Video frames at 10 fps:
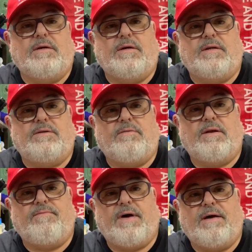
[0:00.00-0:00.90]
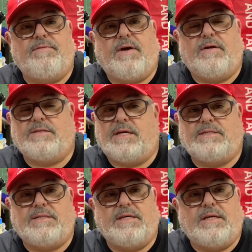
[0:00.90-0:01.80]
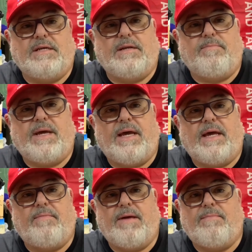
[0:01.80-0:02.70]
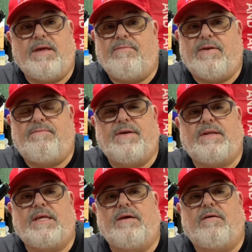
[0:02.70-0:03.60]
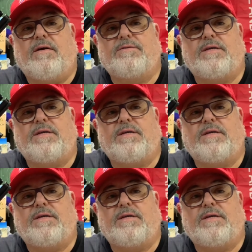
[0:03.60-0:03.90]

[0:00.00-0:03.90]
At 25 yards, I still hit a man, maybe even at 50 yards.